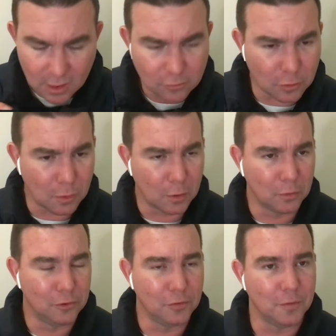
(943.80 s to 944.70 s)
So what I
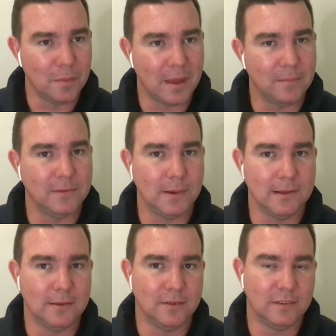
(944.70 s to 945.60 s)
will do from that
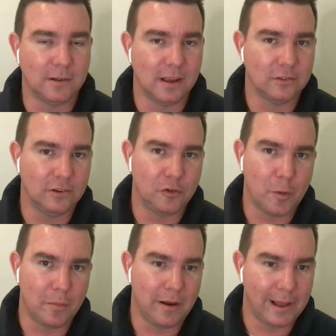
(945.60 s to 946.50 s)
perspective is I'll actually
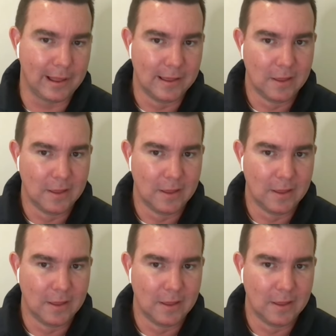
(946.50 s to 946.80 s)
drop my